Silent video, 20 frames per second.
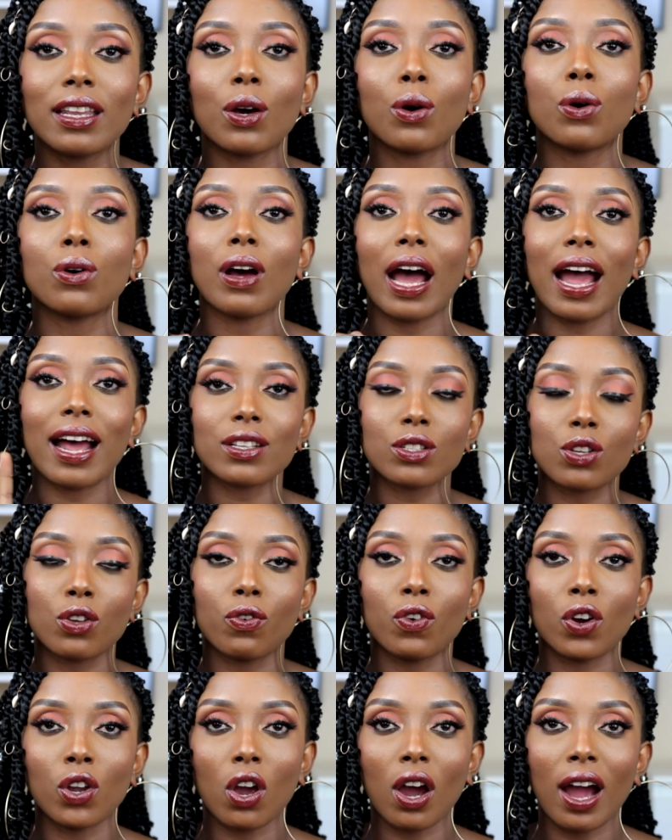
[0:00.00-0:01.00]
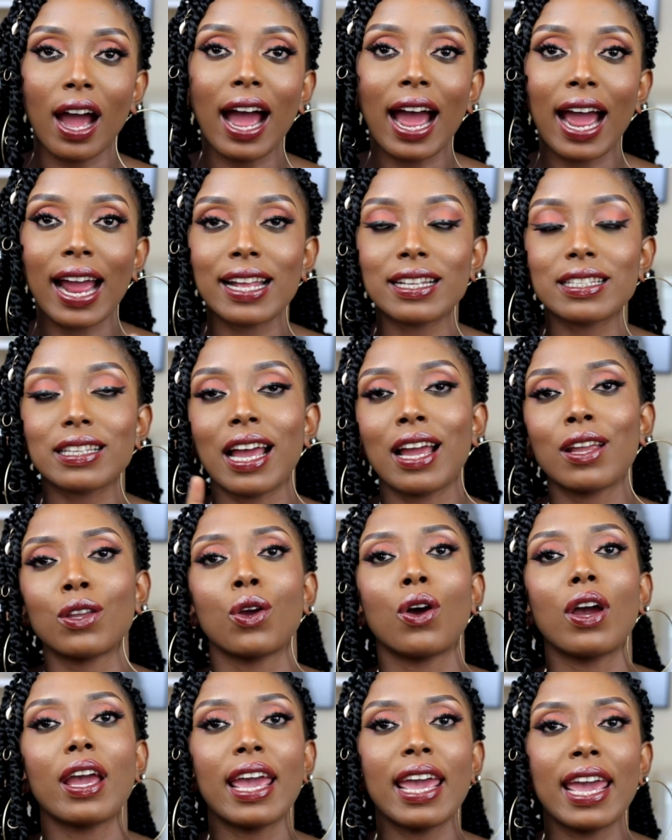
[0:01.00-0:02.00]
They will ask you for your height and
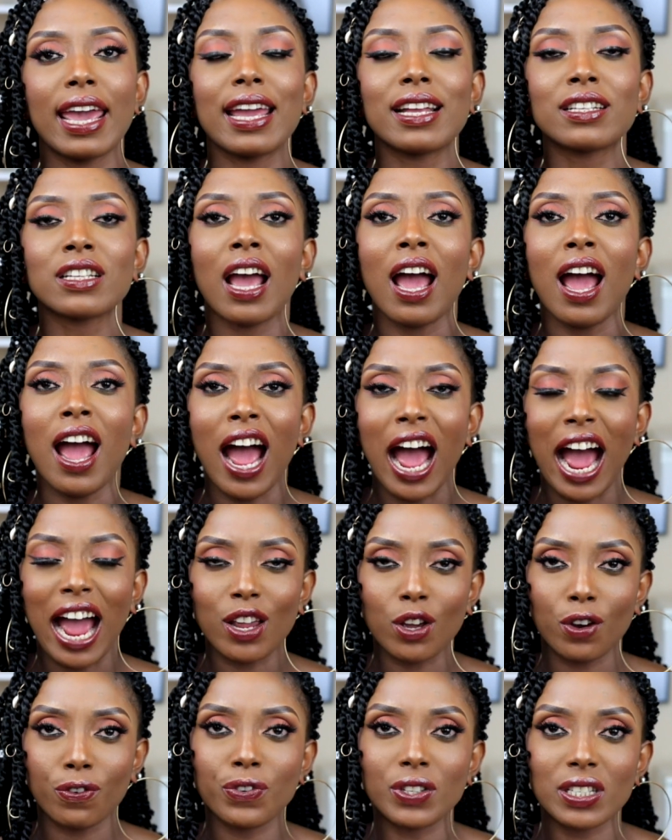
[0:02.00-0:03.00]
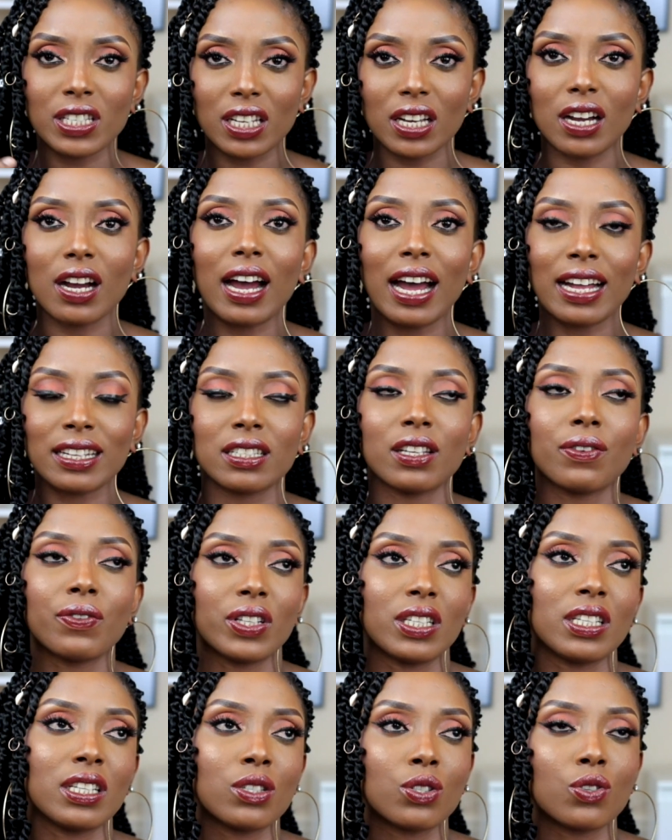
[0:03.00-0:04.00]
your age and your physical
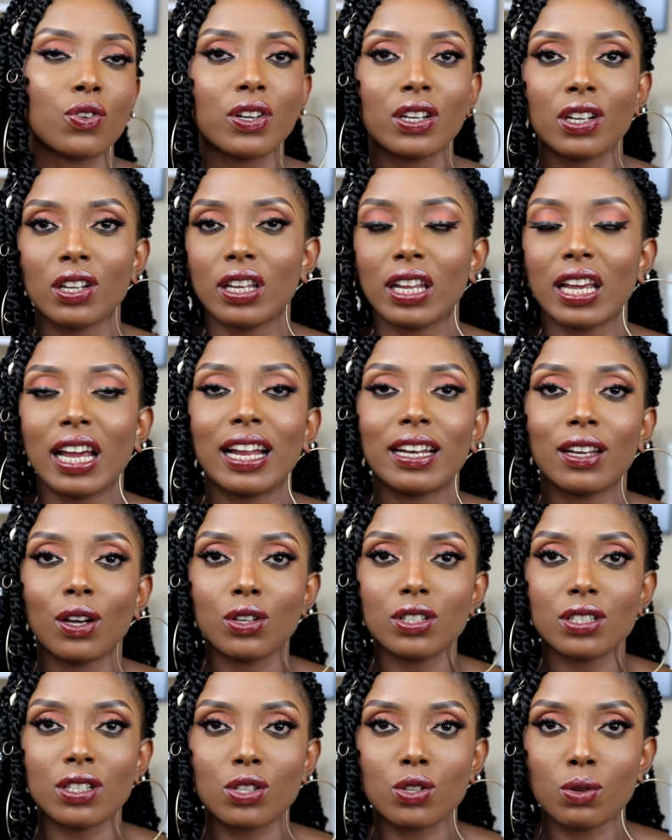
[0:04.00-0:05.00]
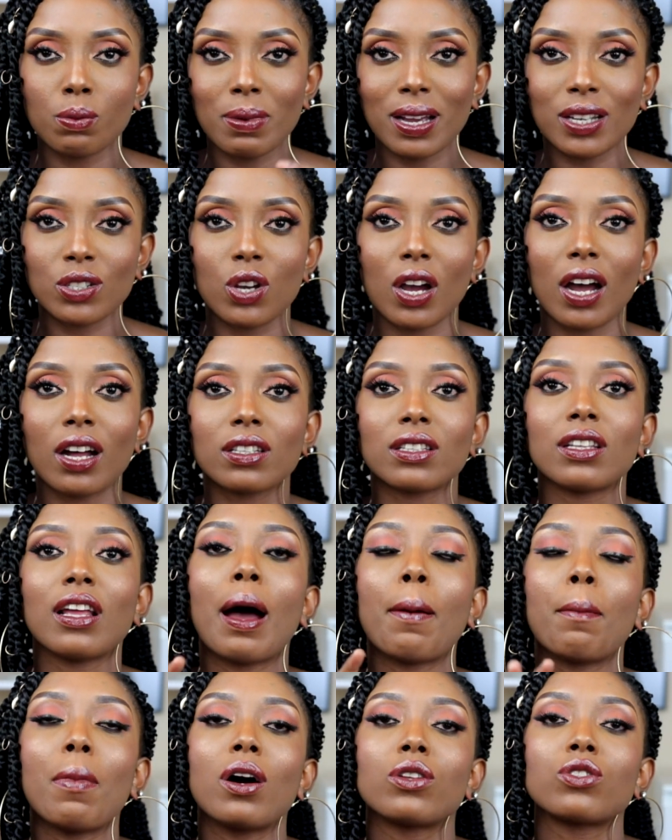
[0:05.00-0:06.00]
activities during the day, and they'll use it to measure out the
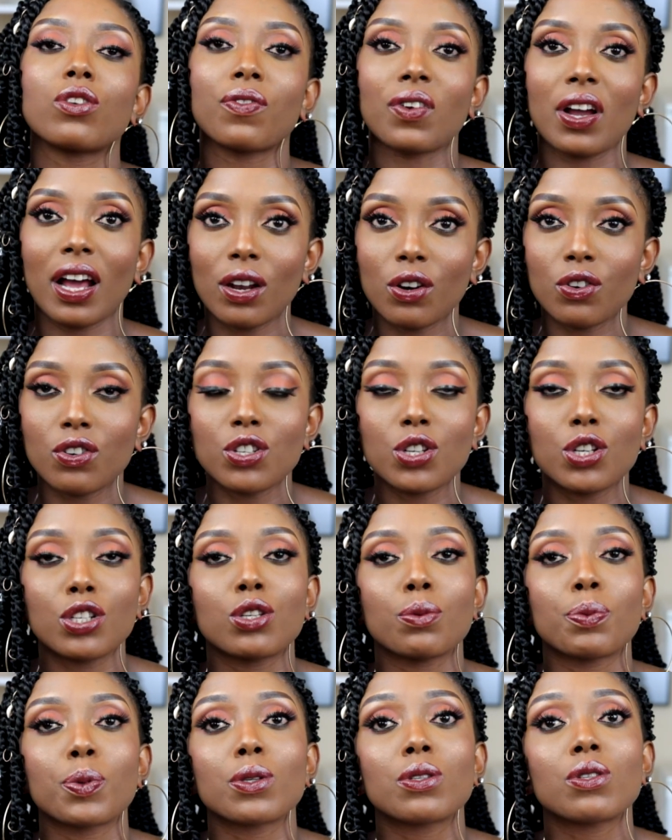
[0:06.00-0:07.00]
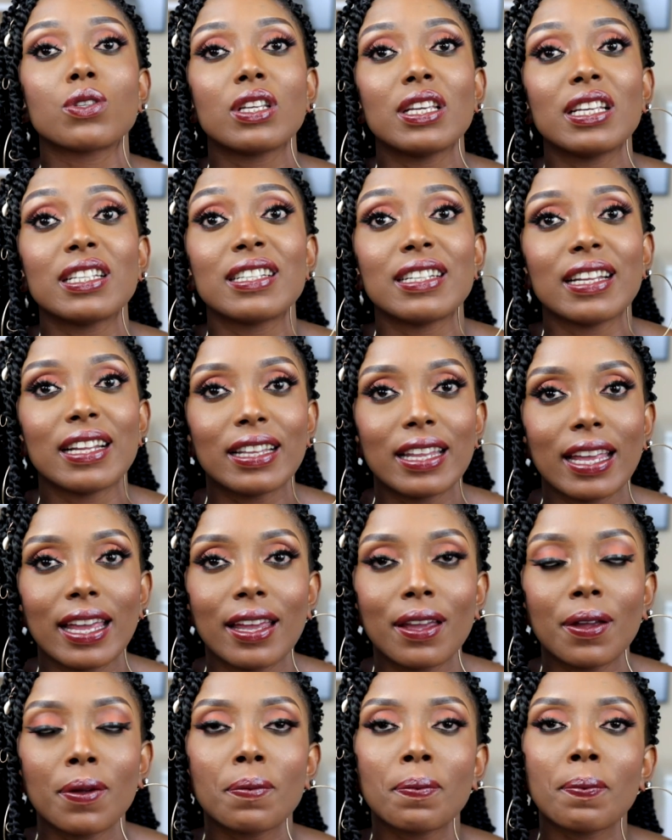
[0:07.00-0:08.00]
amount of calories you're supposed to eat in a
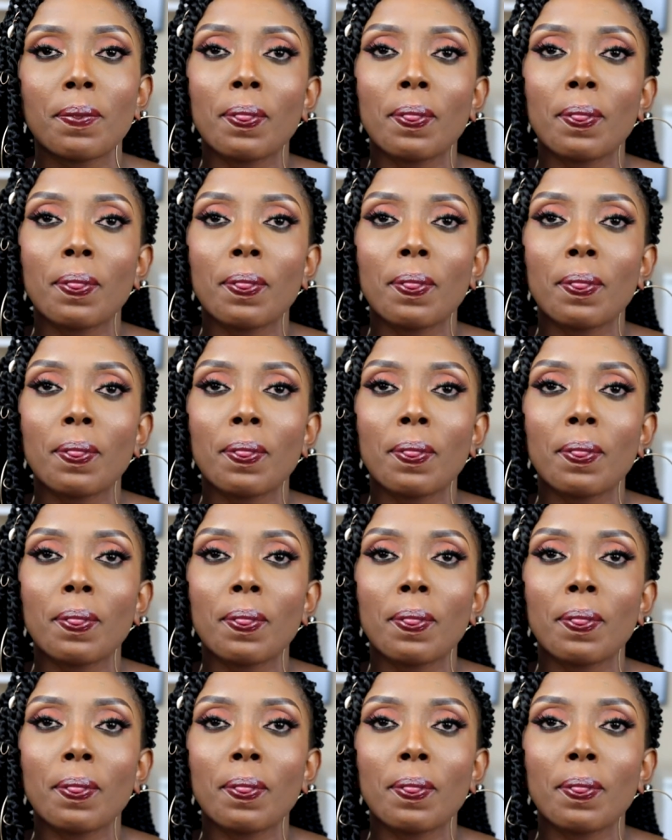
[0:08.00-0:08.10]
day.